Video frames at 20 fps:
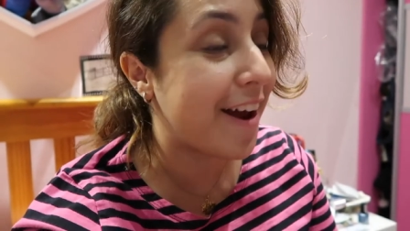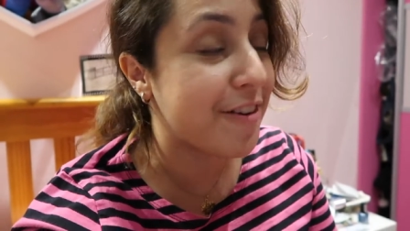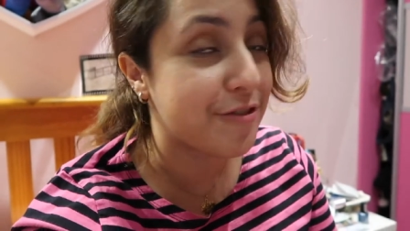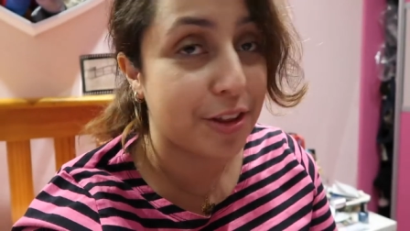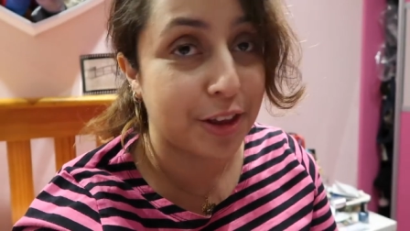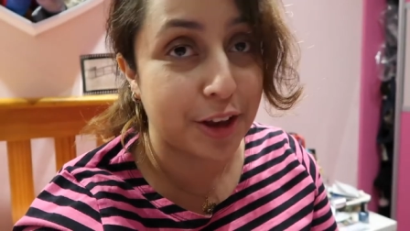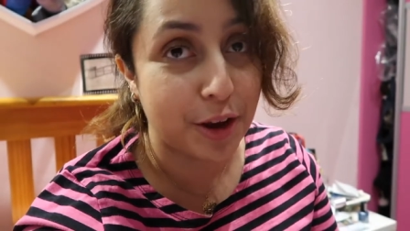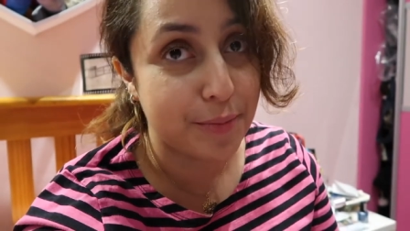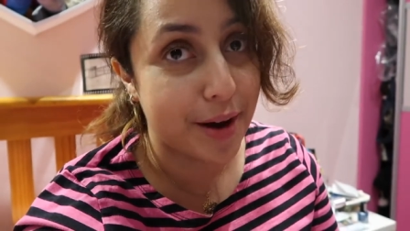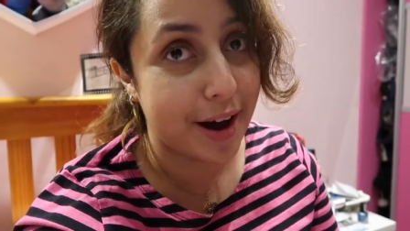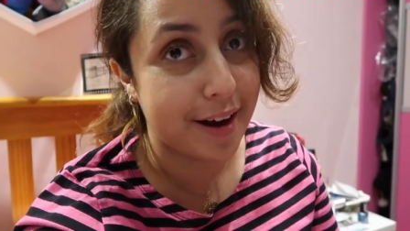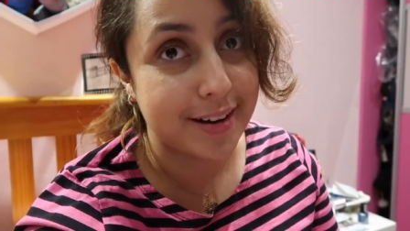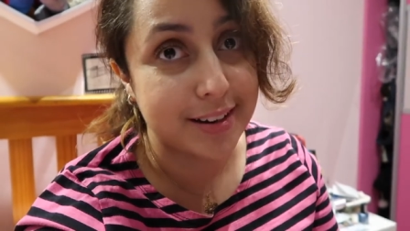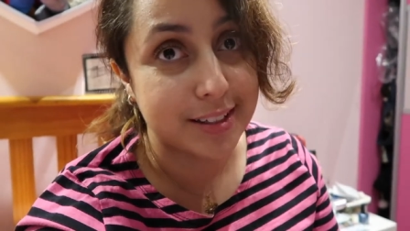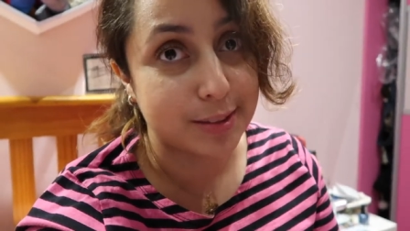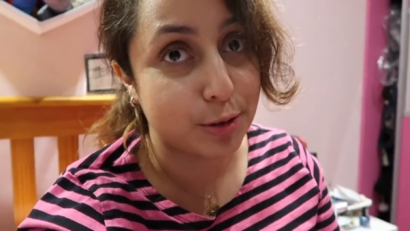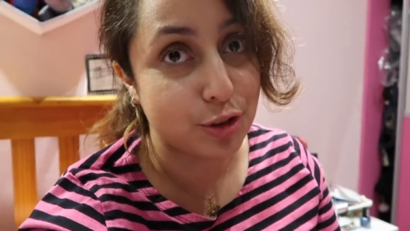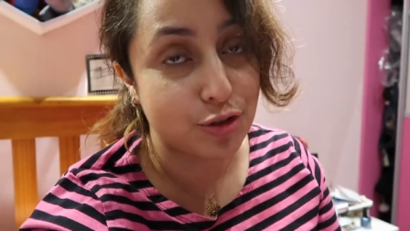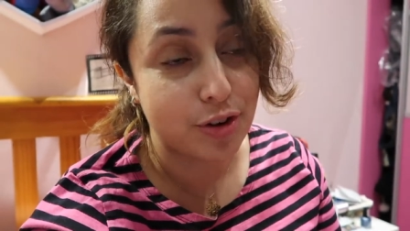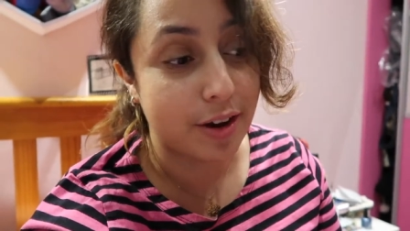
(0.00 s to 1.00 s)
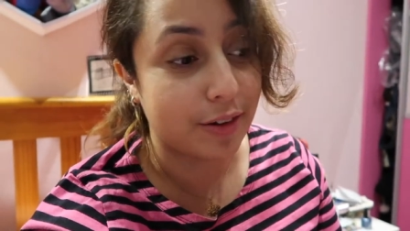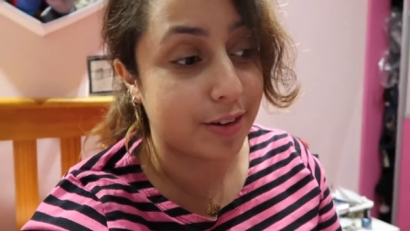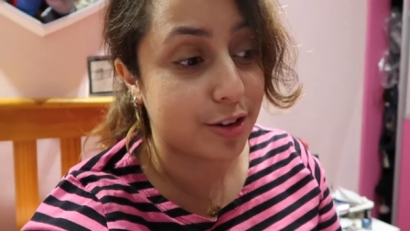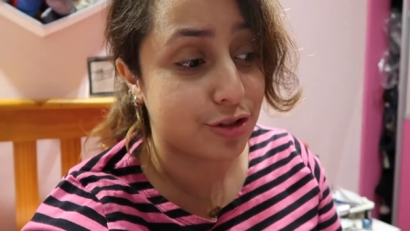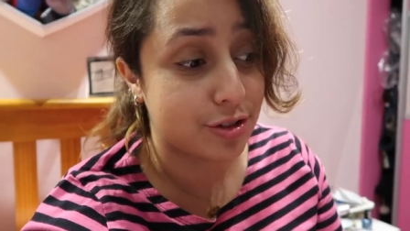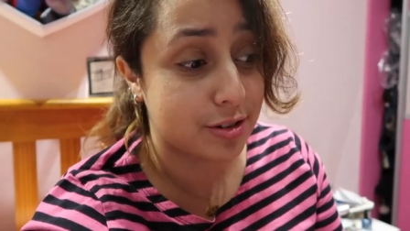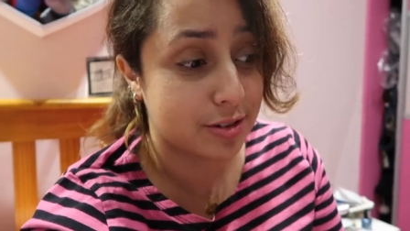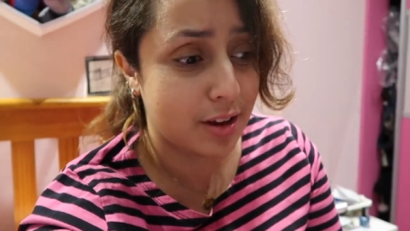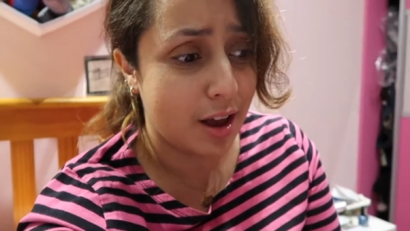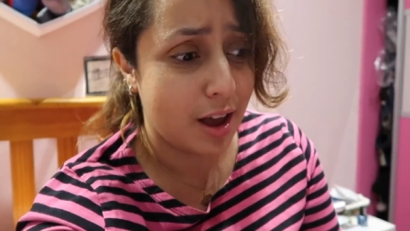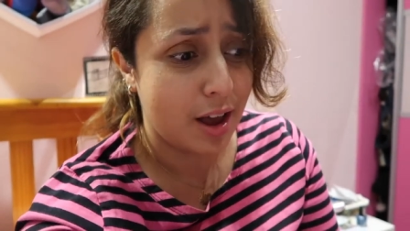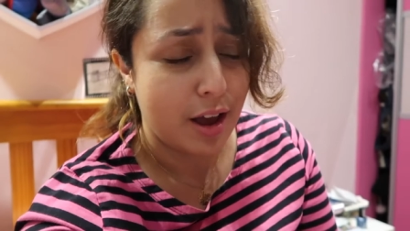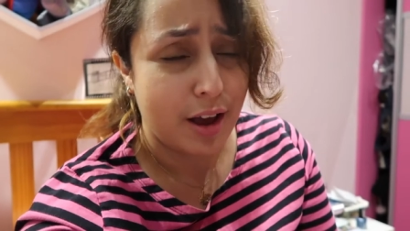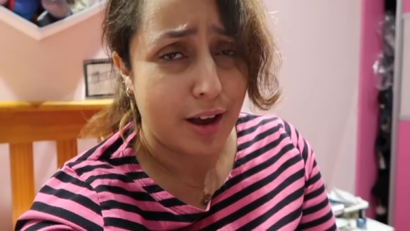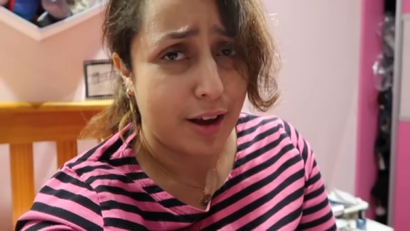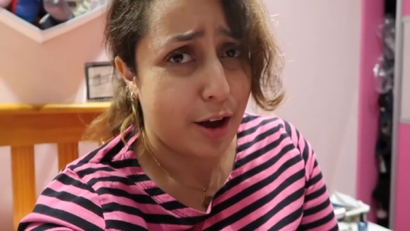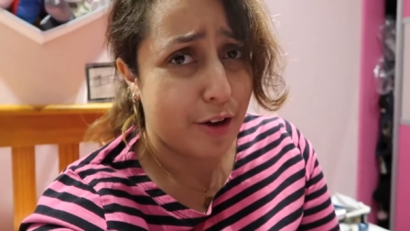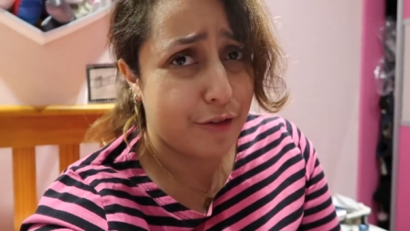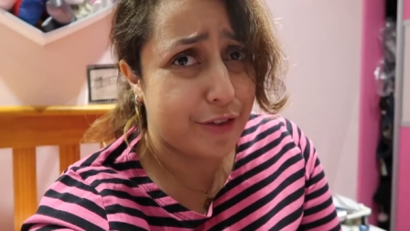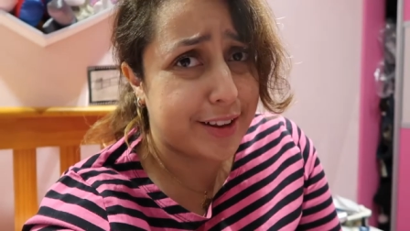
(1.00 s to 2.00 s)
Everything about his portrayal is just
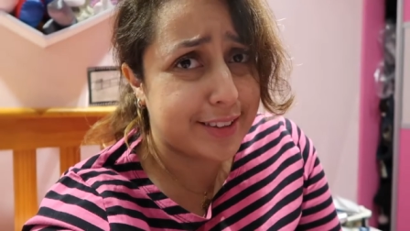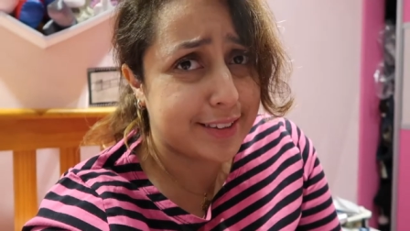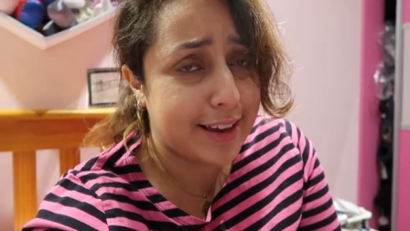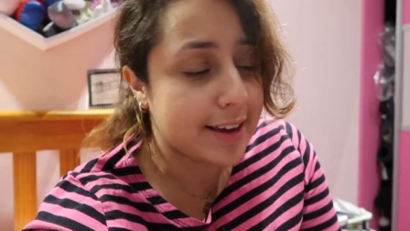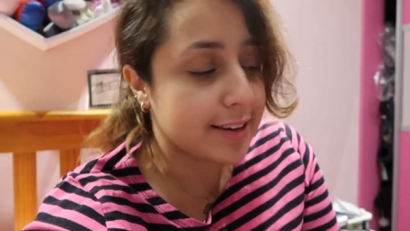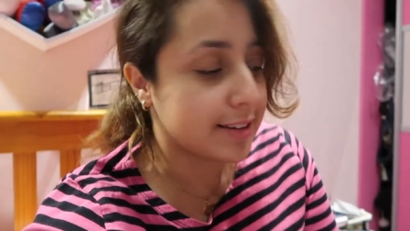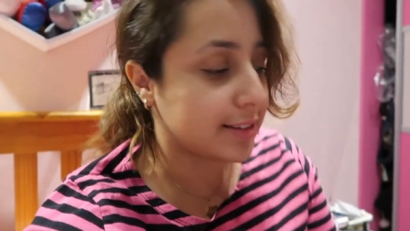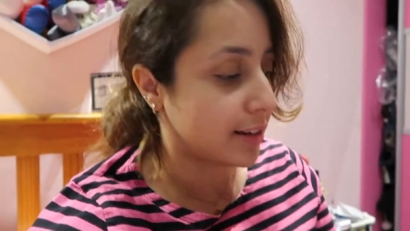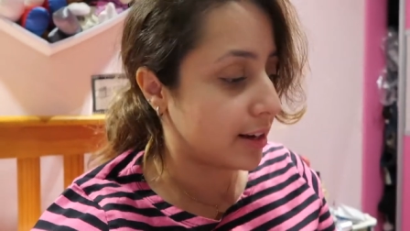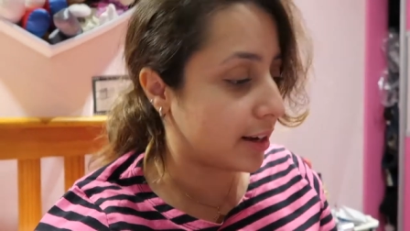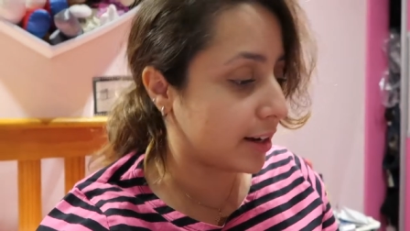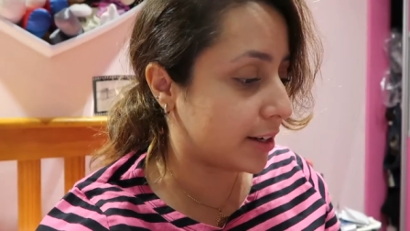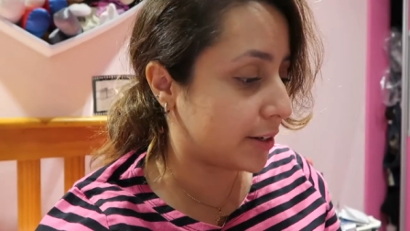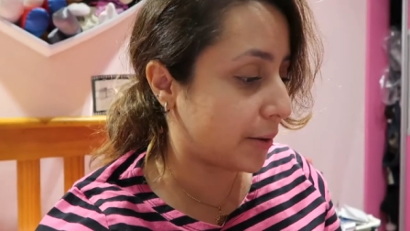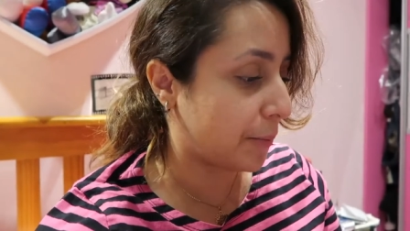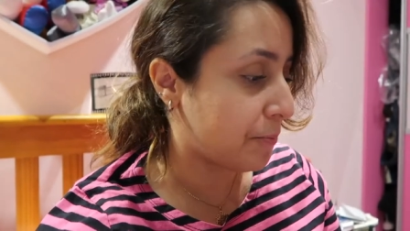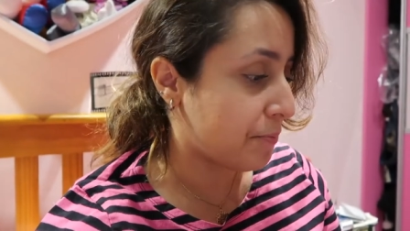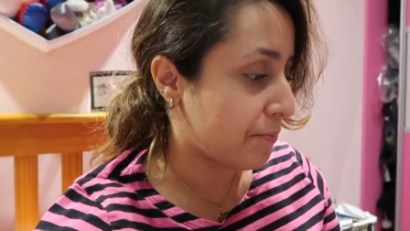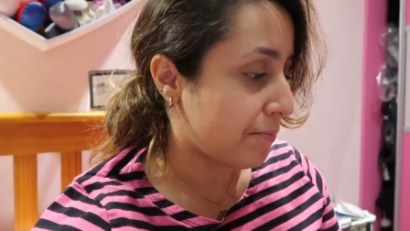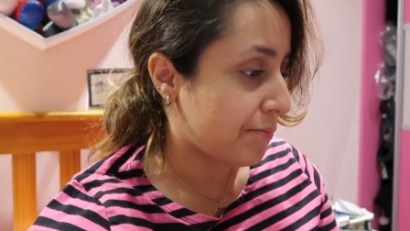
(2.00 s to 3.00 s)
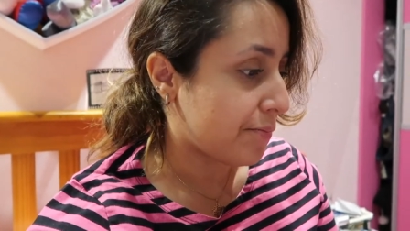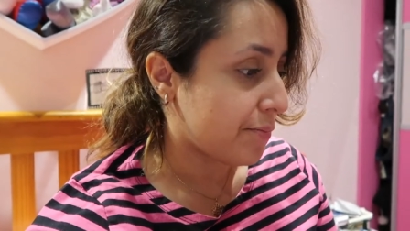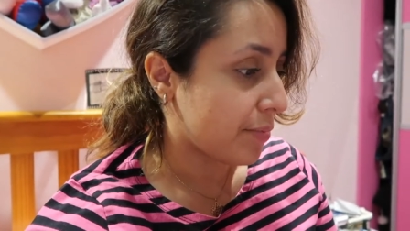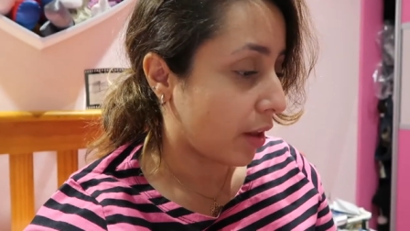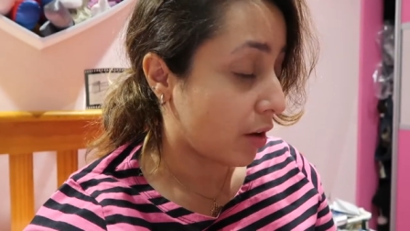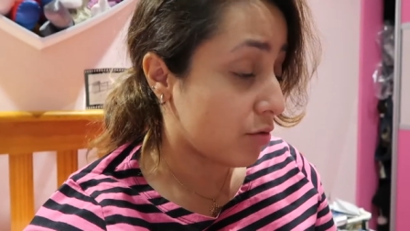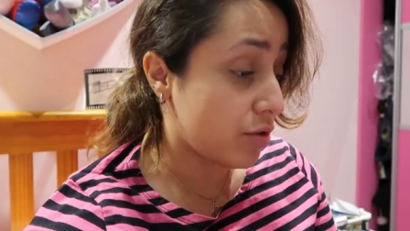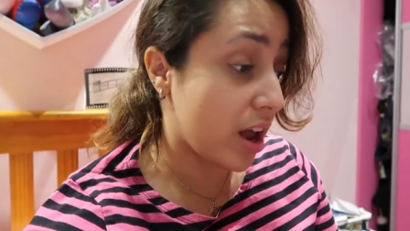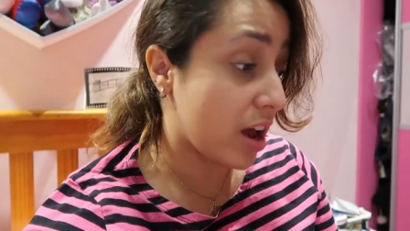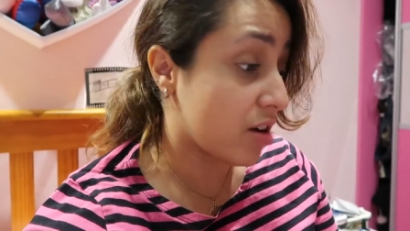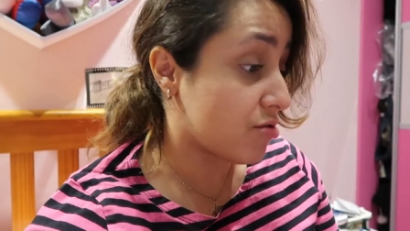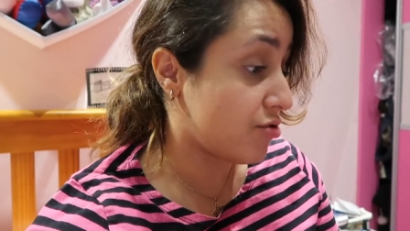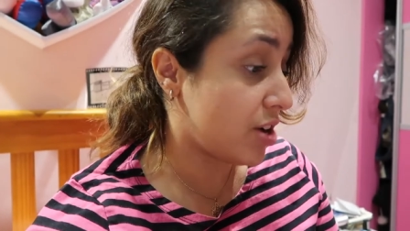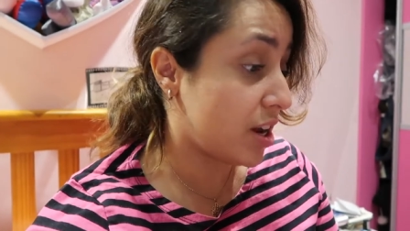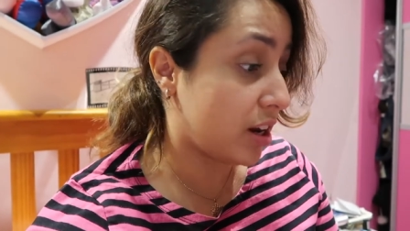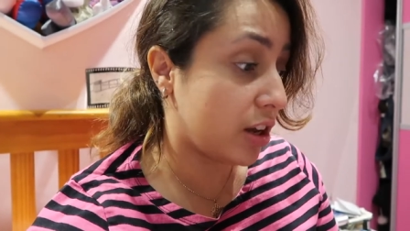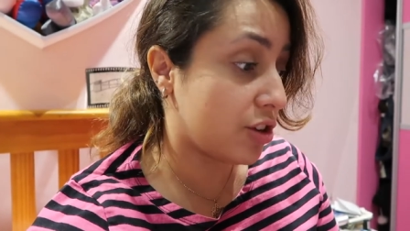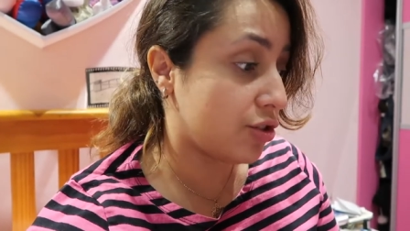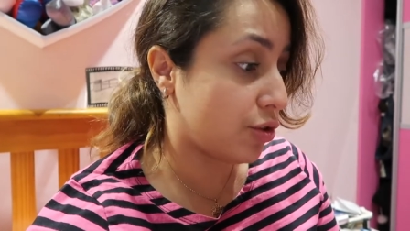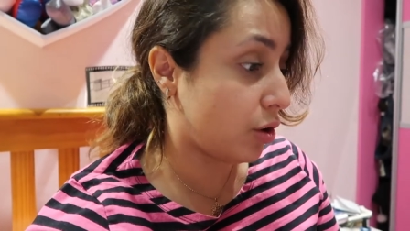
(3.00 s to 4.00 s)
fantastic, and yeah,
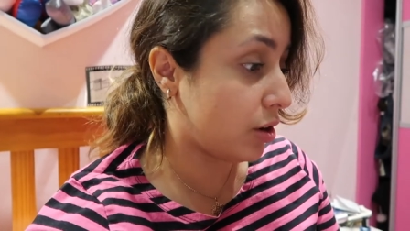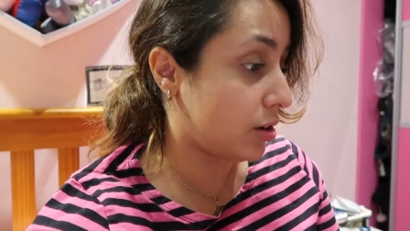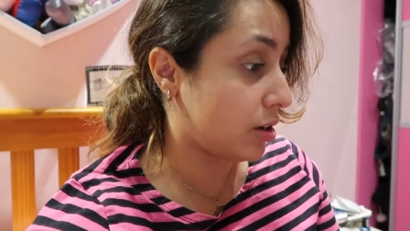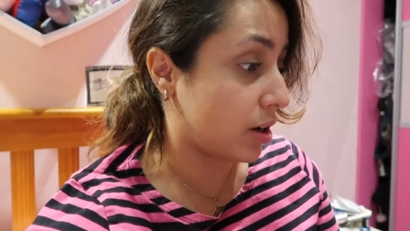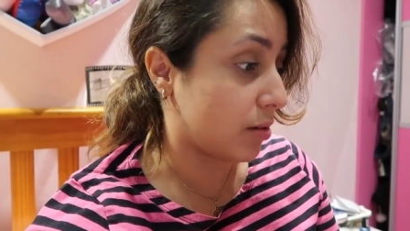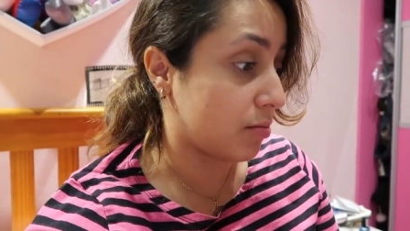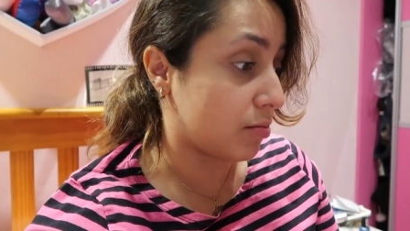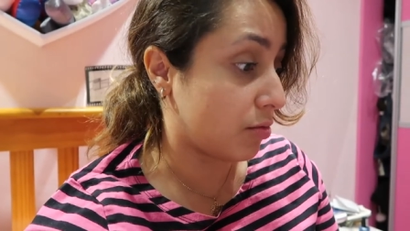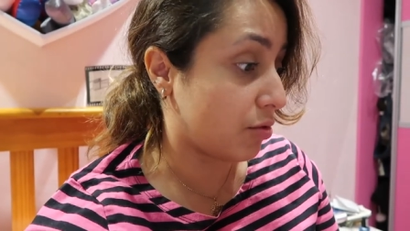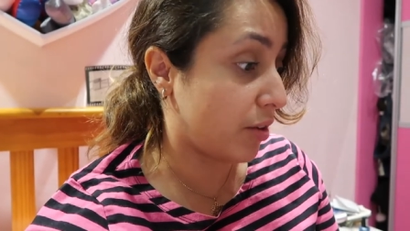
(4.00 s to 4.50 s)
really enjoyed him.